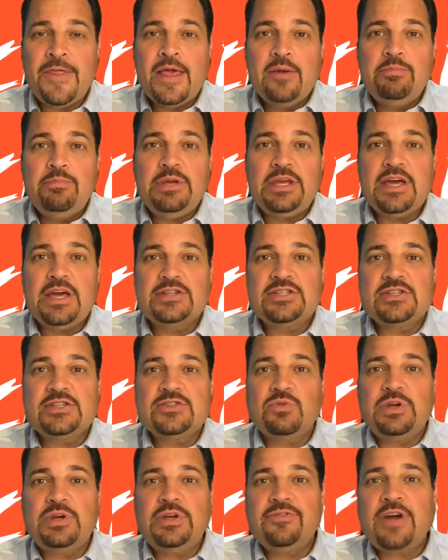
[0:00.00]
because as
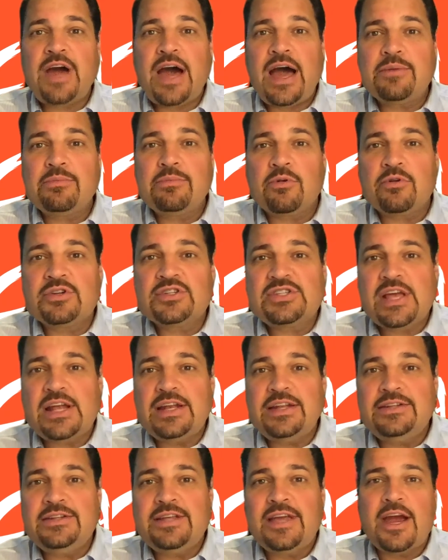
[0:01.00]
we've gotten more
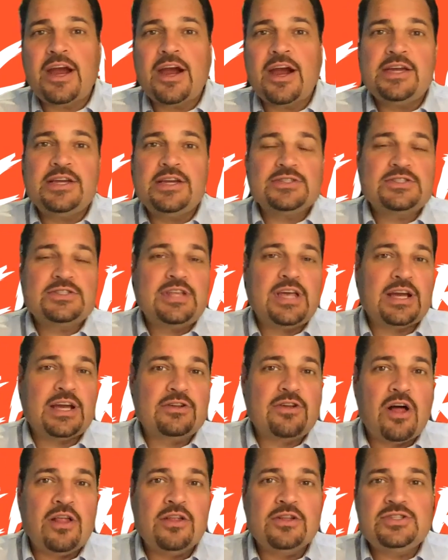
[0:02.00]
sedentary, as
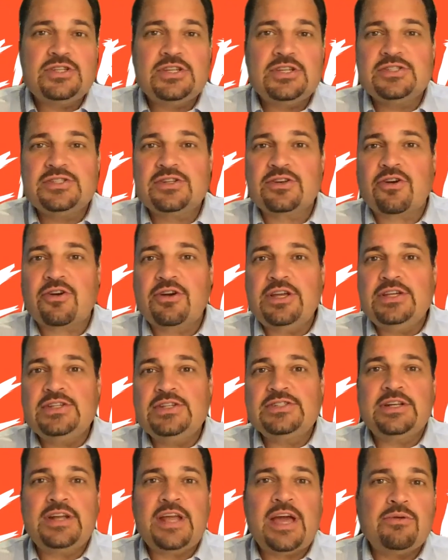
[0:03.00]
technology has
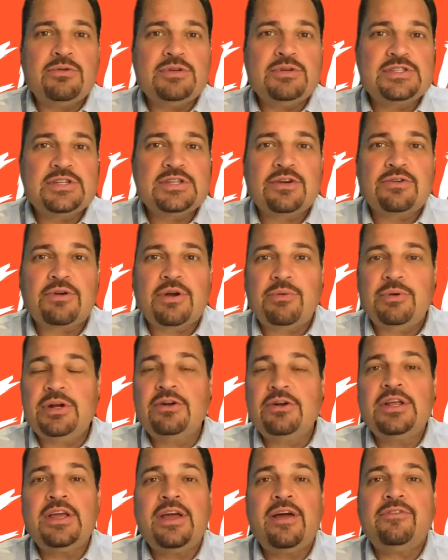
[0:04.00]
increased, and now we sit around, we
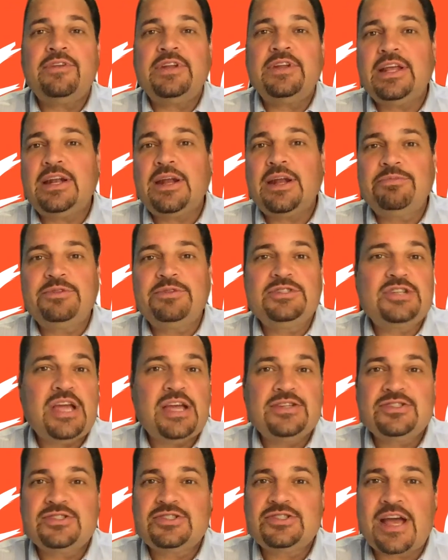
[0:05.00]
don't even have to get up to
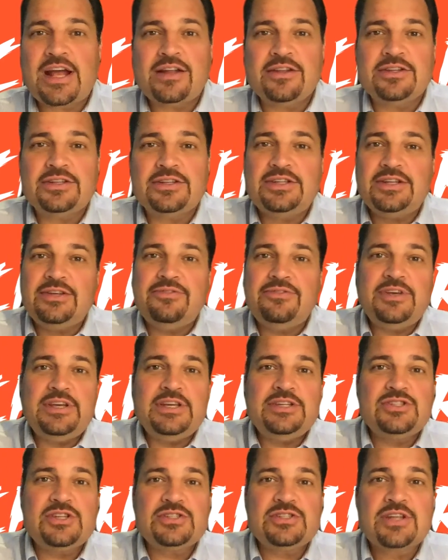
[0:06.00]
change the channel on the
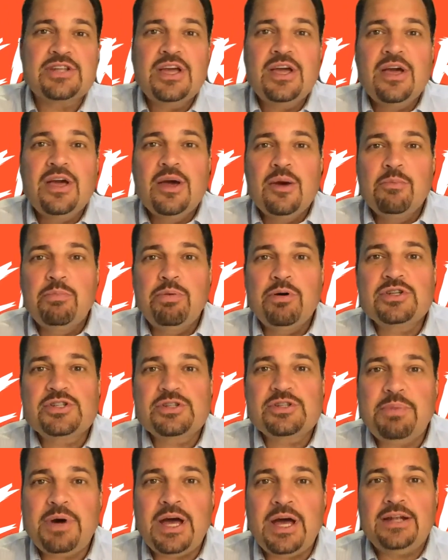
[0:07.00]
TV, just push
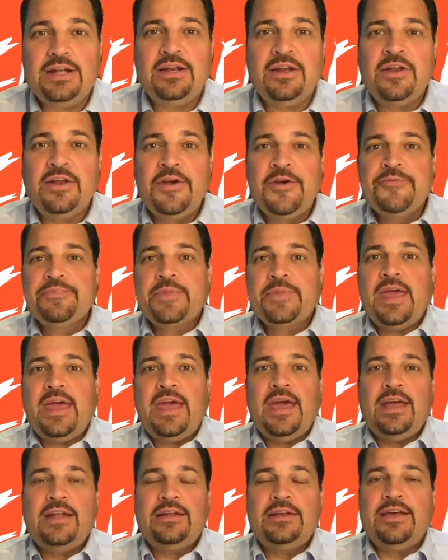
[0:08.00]
a button
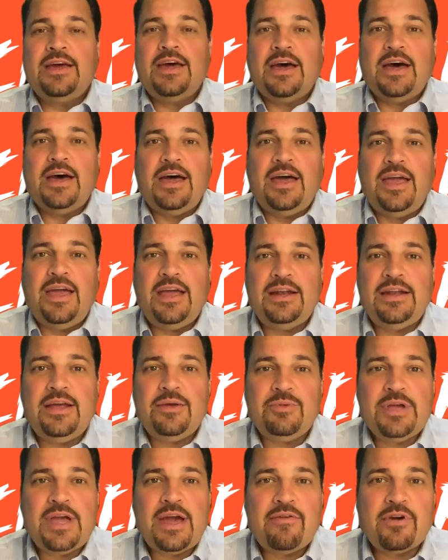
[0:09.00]
and uh, and and
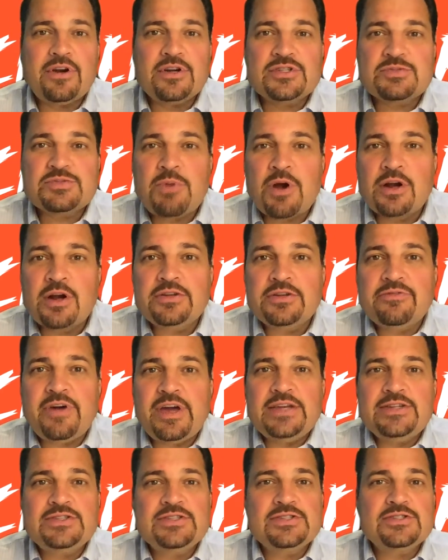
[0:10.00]
we have our smart
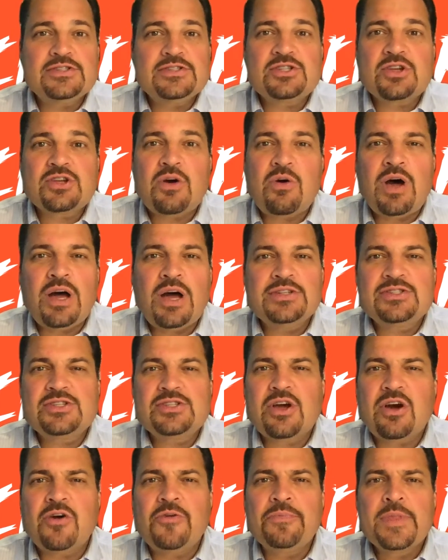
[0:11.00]
devices and so on.
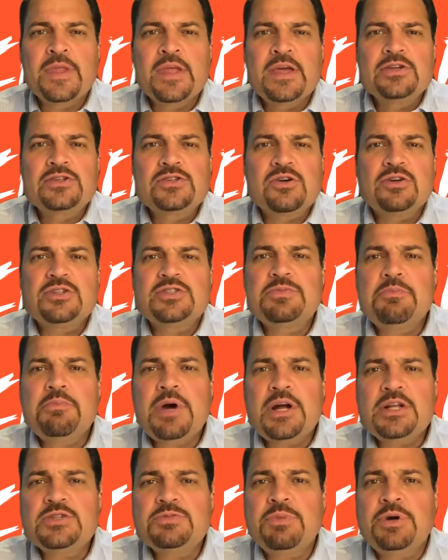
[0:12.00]
So so it's
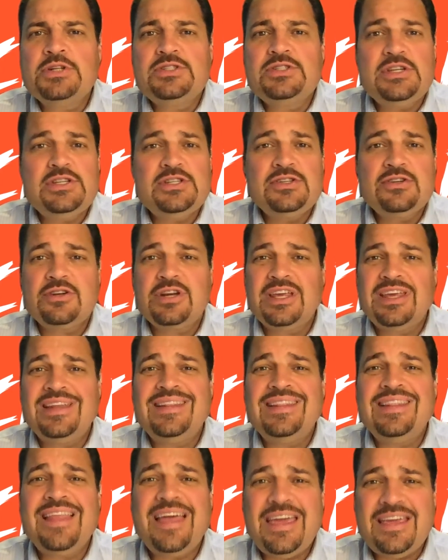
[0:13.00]
much much easier to get
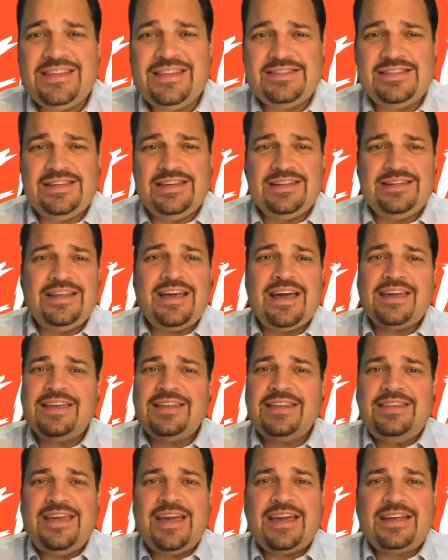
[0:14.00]
lazy and not
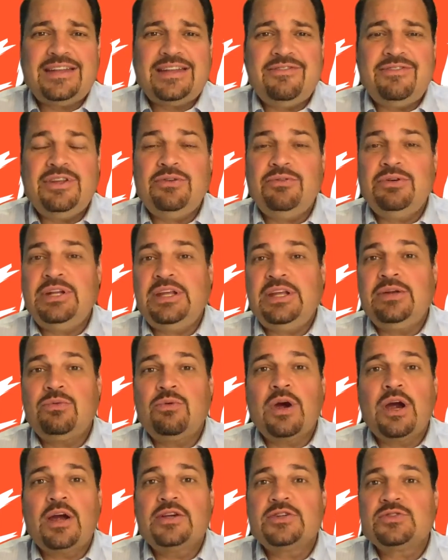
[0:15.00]
get the activity we need.
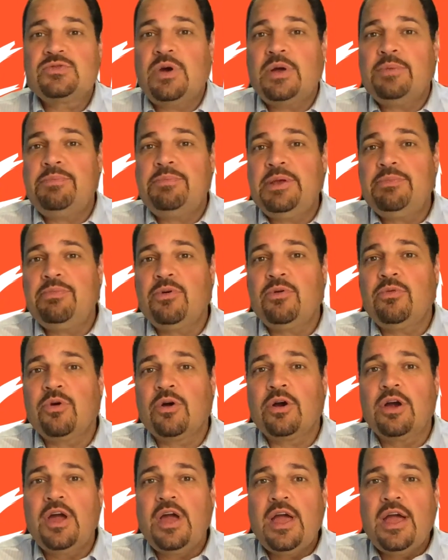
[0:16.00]
Whereas when people
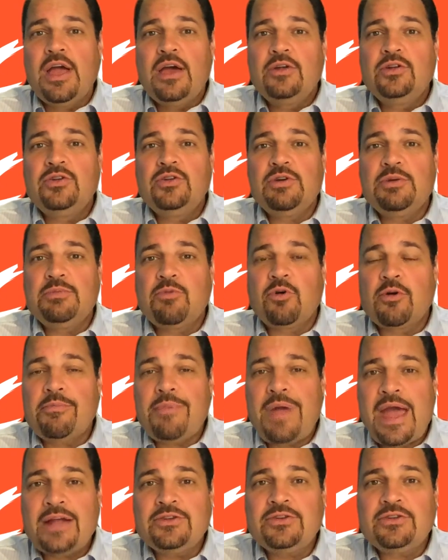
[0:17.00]
were doing more
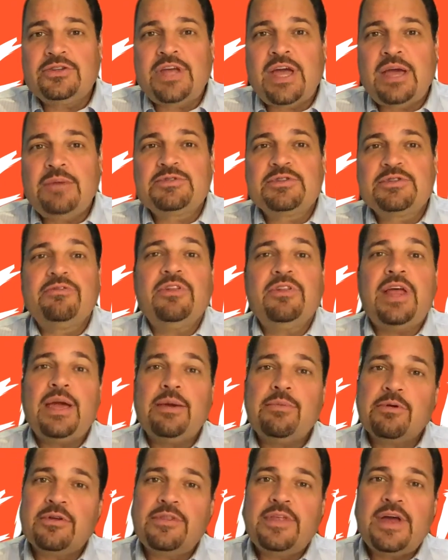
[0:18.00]
manual types of
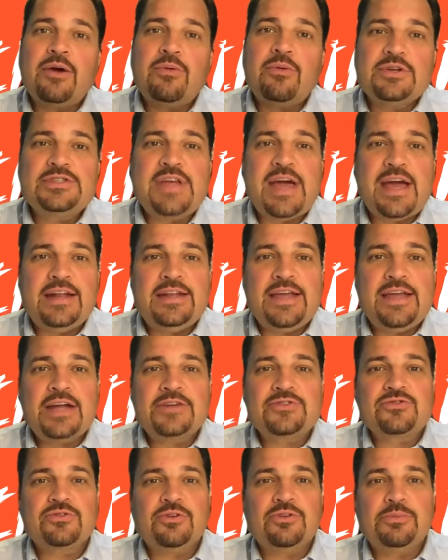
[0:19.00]
labor, there was that
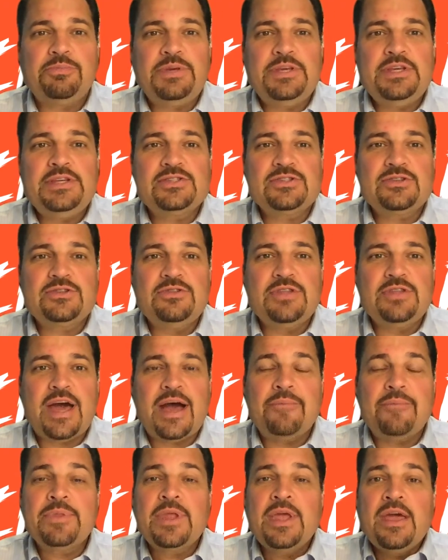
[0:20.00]
natural piece to that.
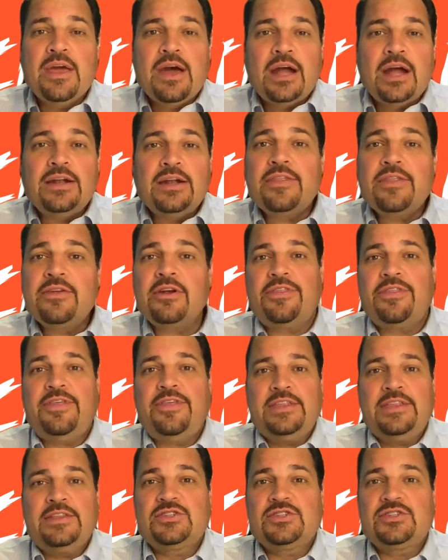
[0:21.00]
Another
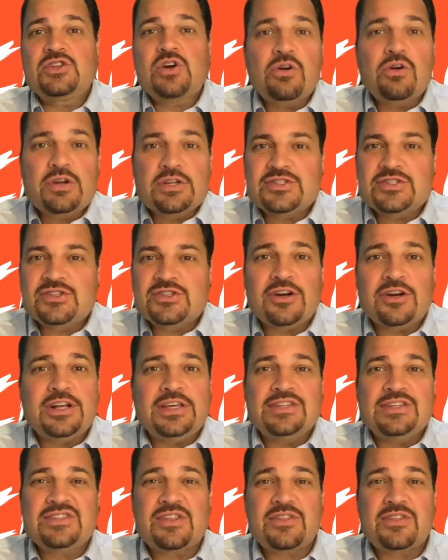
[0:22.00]
thing so
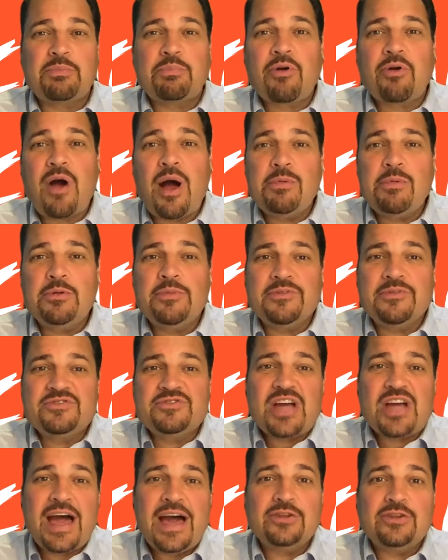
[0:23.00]
concerning is that the problem of
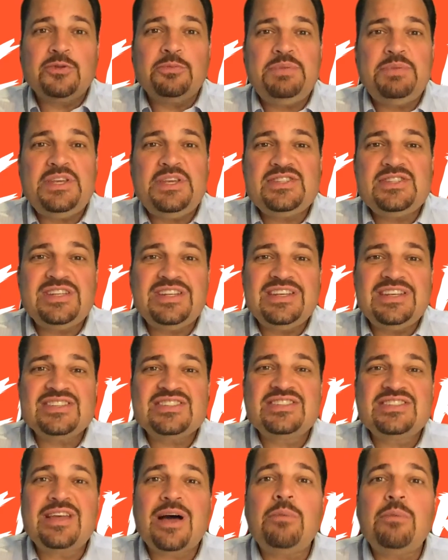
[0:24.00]
child obesity is
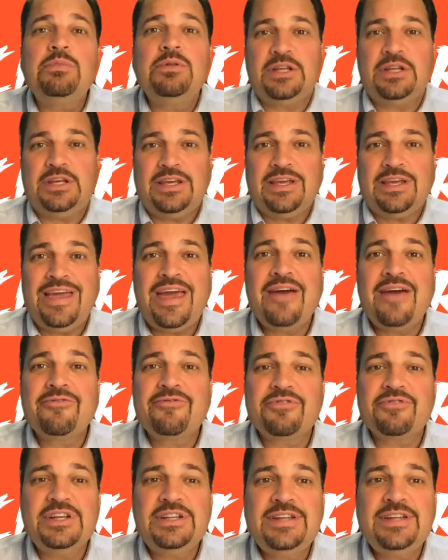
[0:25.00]
doubling
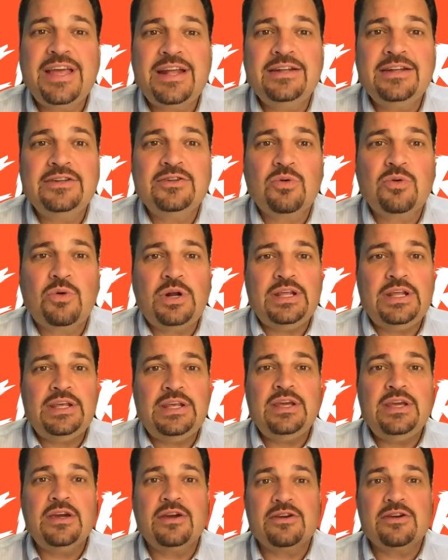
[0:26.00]
every 10 to 20
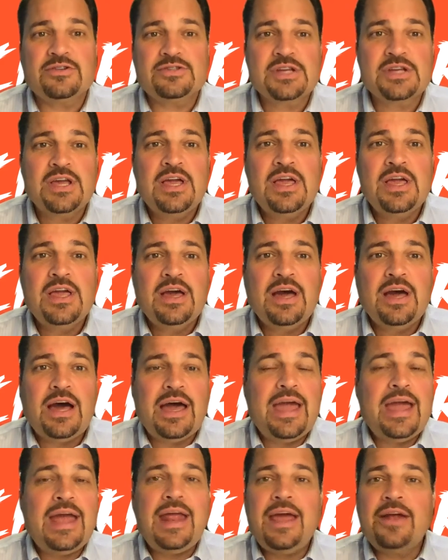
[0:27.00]
years, uh,
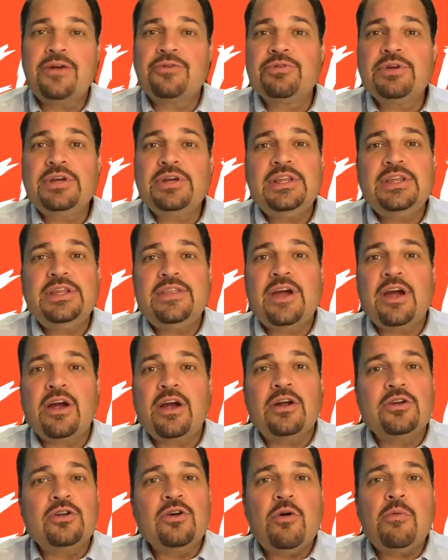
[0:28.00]
and, and really there
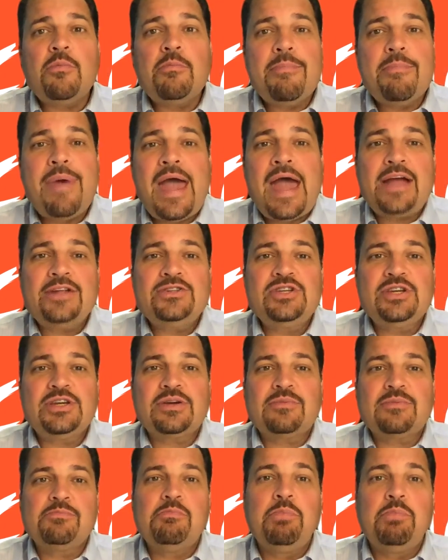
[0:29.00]
are no
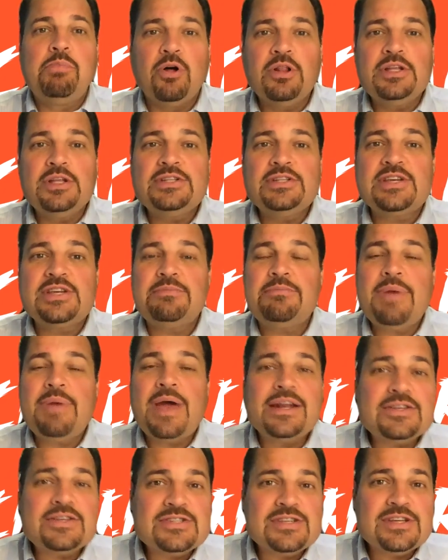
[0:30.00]
magic bullets in
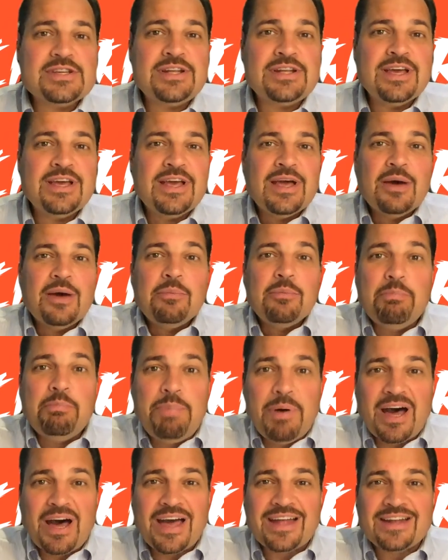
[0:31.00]
medicine,
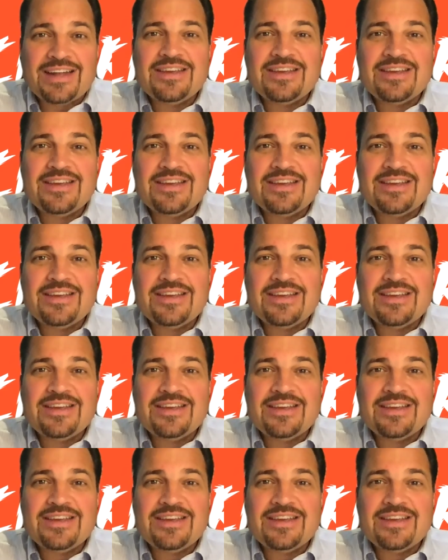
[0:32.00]
but